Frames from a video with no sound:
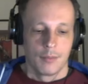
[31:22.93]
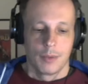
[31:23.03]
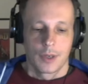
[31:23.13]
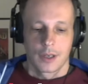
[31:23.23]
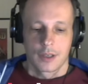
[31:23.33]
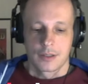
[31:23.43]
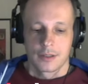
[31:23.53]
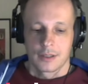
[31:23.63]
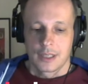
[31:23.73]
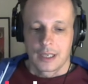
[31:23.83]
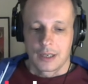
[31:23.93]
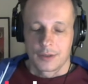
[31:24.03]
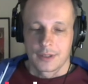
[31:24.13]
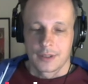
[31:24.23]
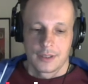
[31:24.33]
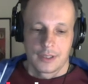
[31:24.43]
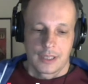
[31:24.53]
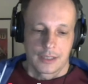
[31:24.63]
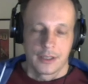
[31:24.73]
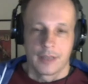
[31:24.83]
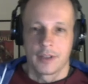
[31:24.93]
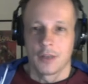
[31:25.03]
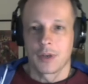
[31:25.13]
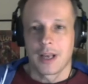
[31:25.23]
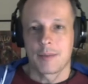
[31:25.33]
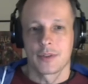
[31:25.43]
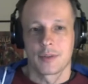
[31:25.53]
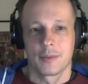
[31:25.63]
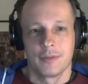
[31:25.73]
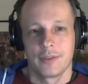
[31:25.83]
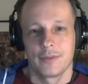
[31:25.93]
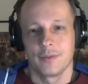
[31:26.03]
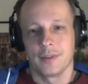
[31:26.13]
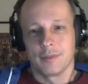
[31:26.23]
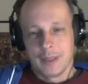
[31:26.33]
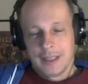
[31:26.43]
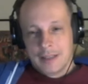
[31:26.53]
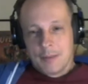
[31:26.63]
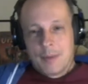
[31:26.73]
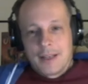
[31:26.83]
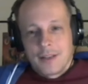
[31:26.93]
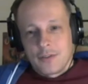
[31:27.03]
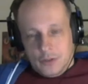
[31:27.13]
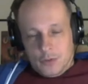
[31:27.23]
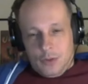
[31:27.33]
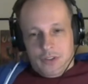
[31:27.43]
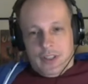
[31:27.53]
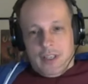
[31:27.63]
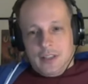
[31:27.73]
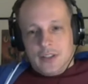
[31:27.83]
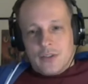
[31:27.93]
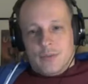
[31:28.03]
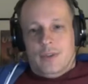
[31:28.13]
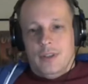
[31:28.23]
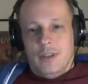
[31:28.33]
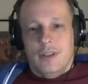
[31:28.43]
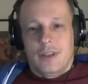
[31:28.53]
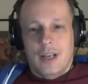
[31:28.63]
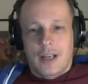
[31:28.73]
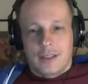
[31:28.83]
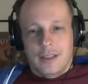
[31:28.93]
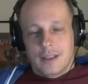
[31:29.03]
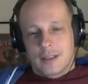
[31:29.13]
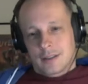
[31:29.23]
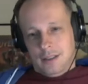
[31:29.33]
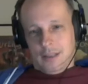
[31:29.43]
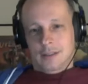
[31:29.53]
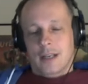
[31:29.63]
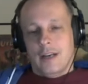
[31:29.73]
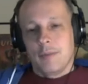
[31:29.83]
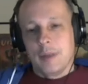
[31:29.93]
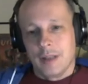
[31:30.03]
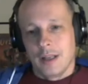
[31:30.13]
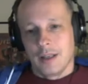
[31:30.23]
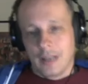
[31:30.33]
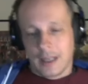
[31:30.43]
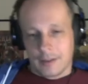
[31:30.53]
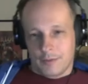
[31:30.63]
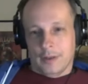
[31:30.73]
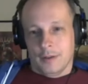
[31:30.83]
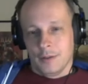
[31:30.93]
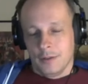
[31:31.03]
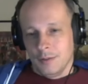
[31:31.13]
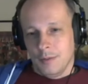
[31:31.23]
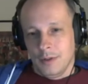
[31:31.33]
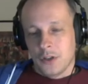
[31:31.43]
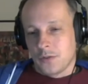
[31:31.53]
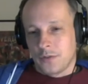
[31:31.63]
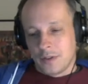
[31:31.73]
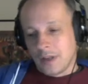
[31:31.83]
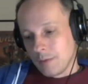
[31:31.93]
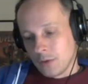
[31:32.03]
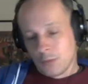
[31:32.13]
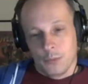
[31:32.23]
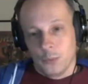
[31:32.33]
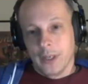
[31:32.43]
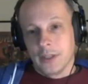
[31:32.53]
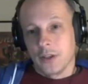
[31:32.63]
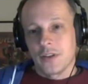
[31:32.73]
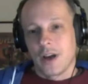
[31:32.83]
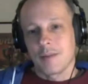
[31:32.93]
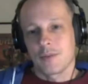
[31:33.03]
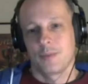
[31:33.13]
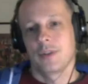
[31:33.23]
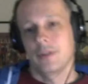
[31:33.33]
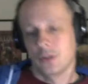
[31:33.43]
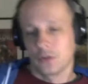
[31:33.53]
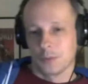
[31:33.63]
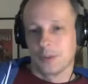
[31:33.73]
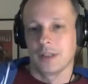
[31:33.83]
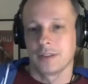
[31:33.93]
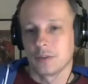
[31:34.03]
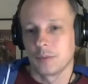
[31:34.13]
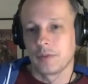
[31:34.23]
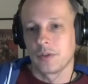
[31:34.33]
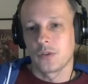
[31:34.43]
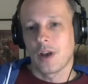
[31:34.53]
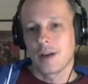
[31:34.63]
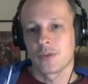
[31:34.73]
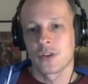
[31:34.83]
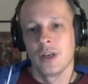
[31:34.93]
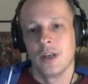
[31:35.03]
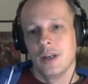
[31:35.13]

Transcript: But yeah, you never know what happens. I mean, we've been independent for 20 years, and there have been like very lots of times, really good times. But there has also been like some difficult times.